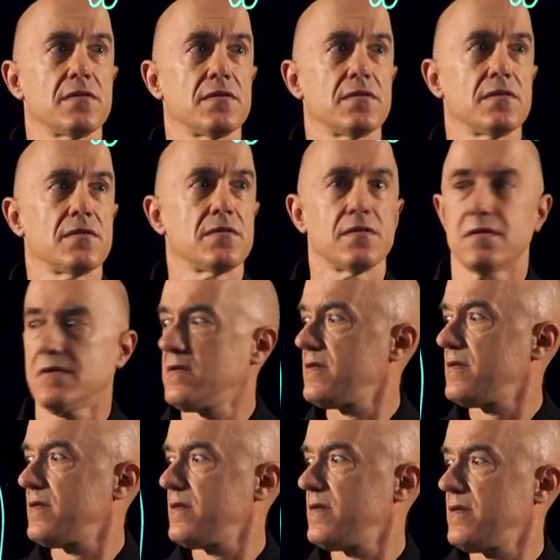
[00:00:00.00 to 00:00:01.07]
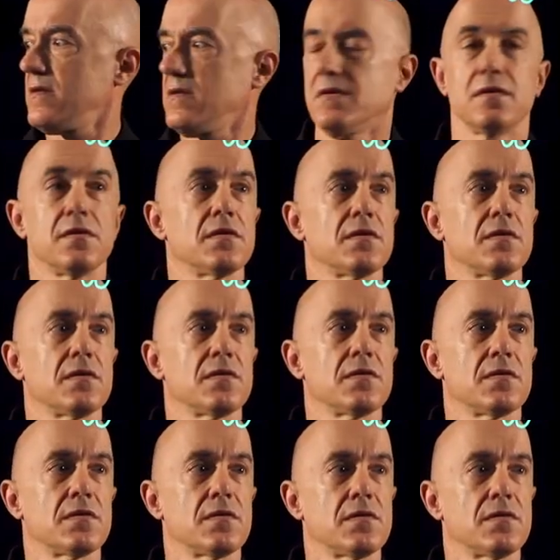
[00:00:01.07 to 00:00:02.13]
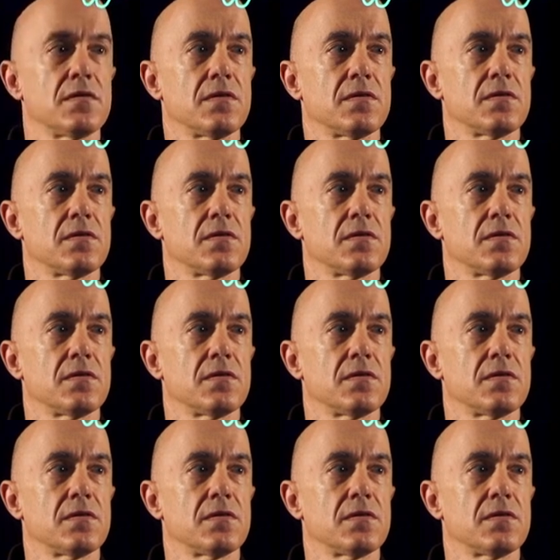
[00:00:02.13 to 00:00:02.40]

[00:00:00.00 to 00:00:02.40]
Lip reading: Nobody speaks.